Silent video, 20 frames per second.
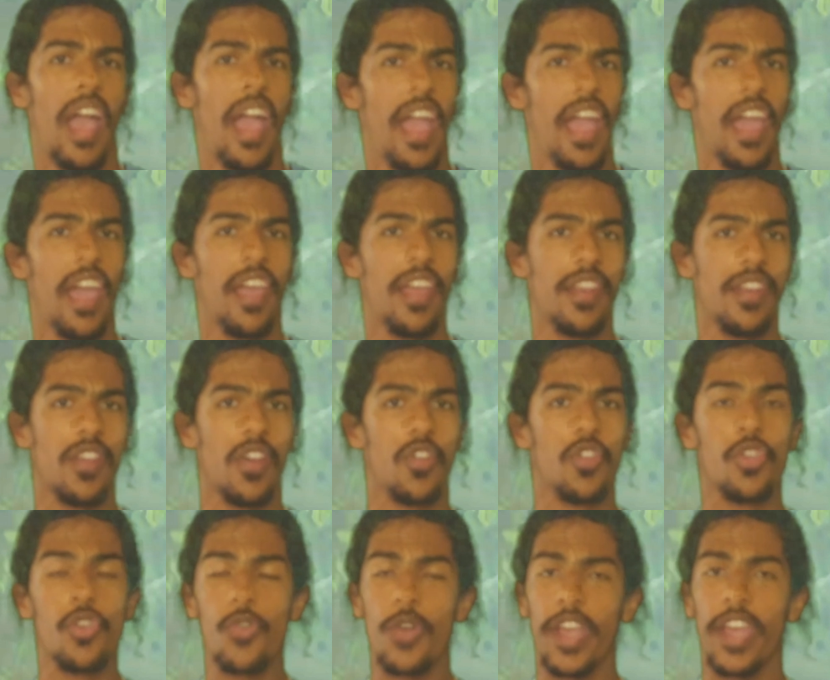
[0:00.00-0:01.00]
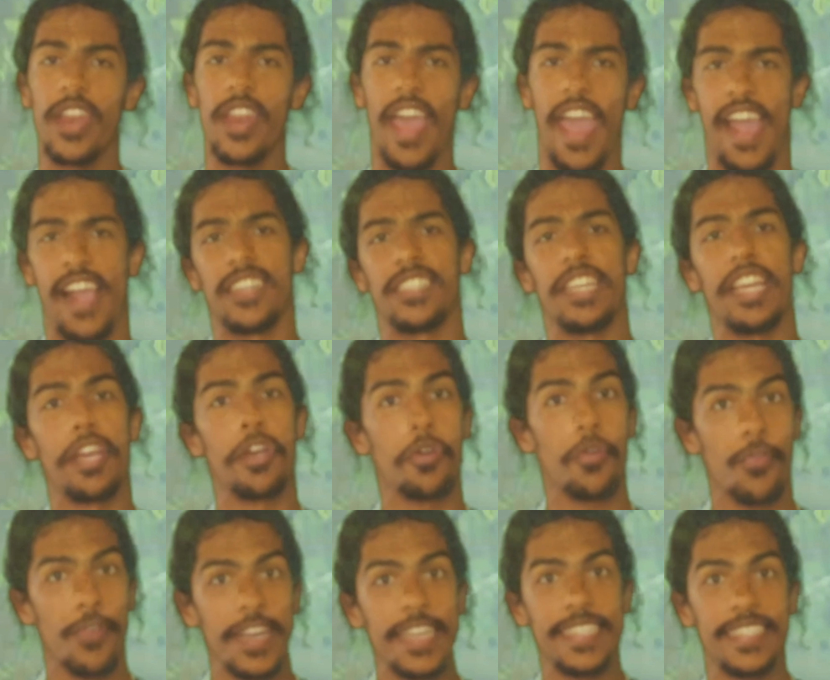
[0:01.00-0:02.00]
And you could actually
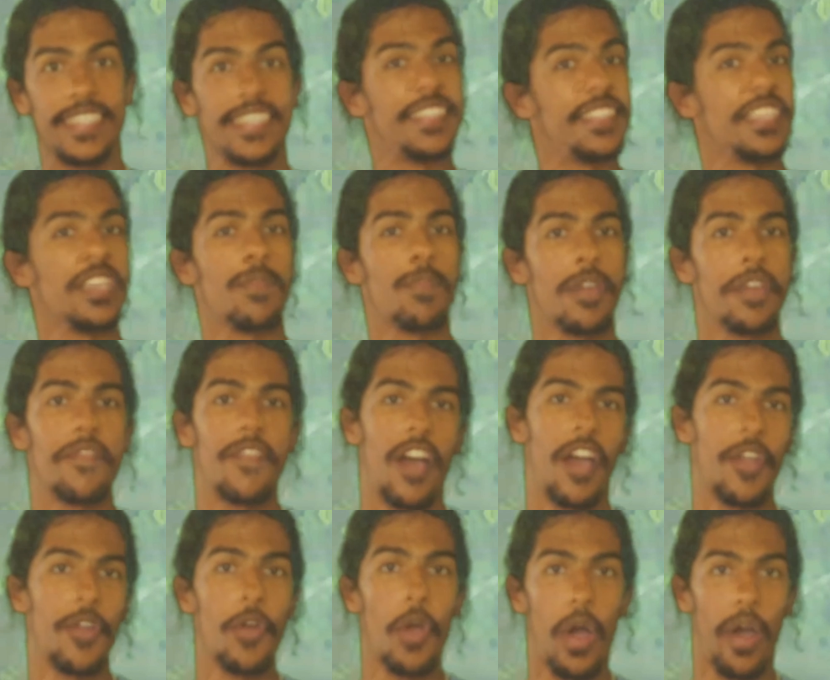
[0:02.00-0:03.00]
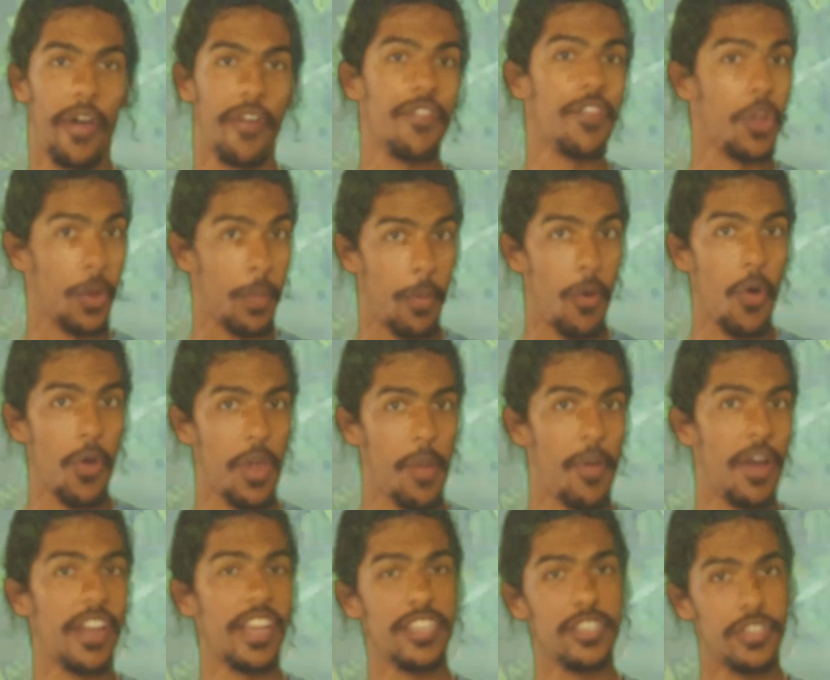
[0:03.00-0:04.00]
increase the CP value of your
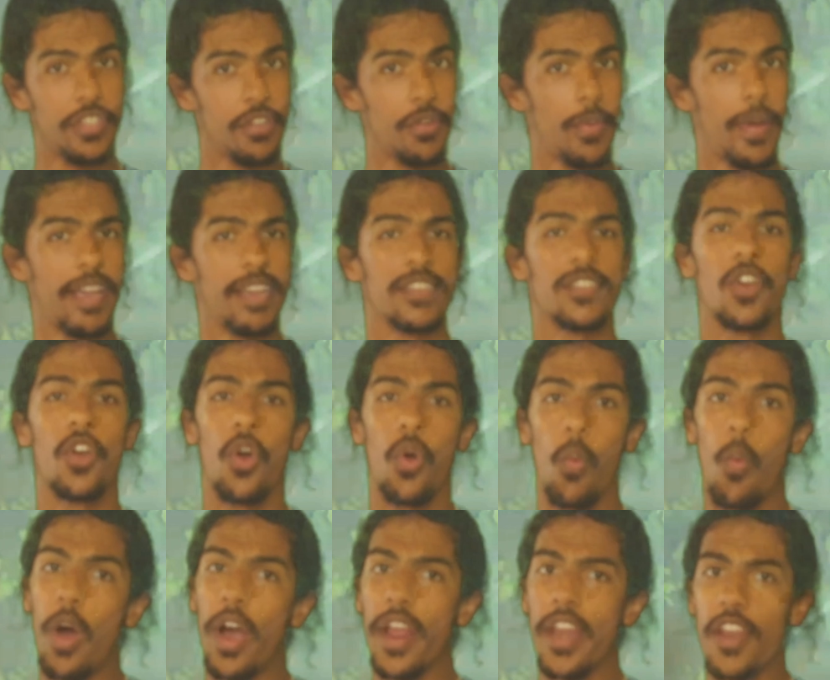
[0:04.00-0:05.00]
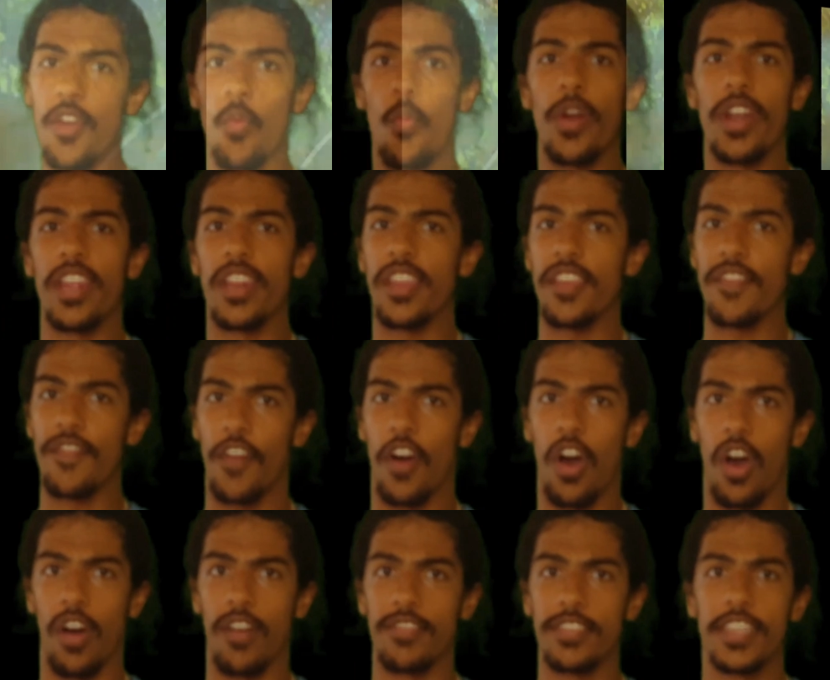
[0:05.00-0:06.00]
Pokemon in 2 ways. One, when it
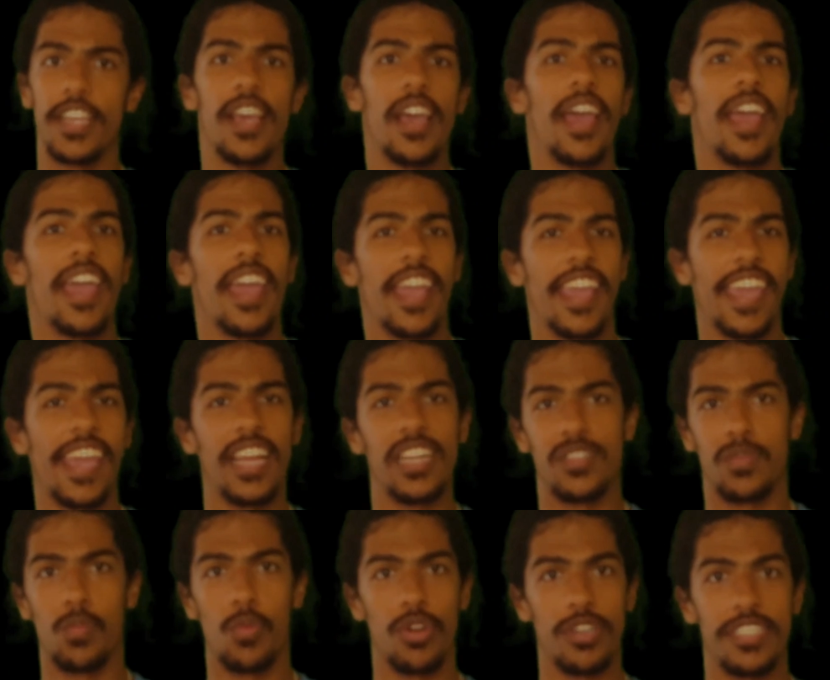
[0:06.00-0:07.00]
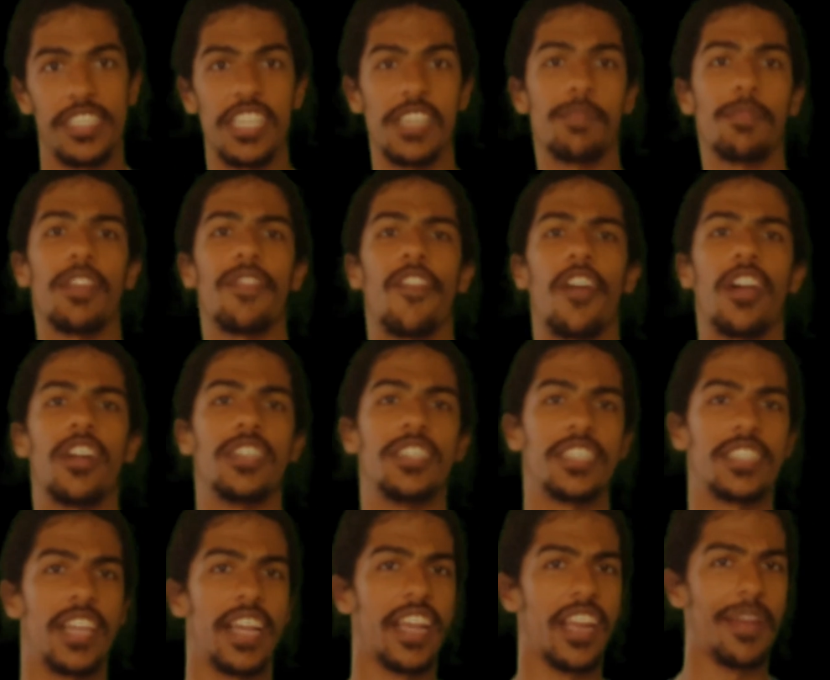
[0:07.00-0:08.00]
evolves, it gains more CP value,
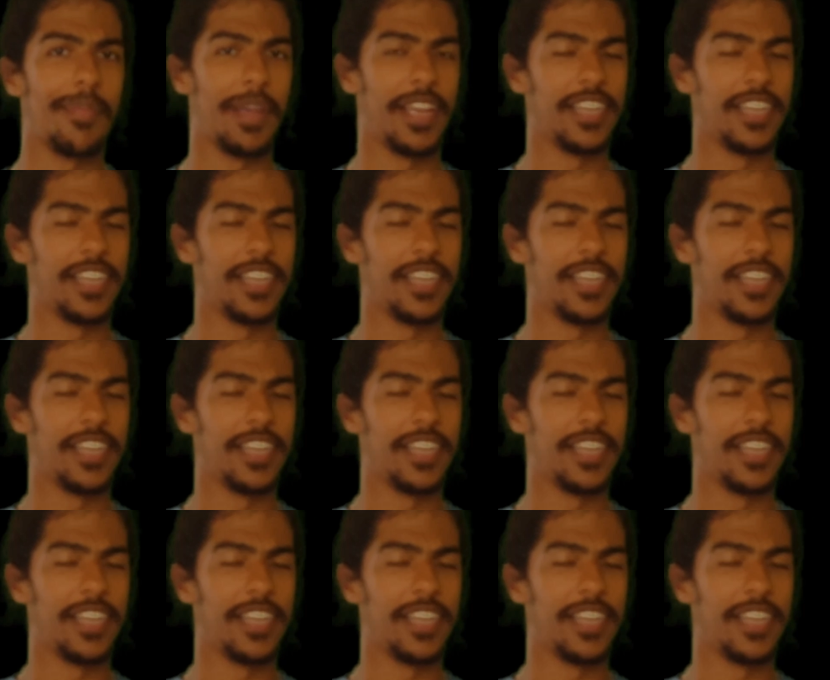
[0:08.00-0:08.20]
just like in the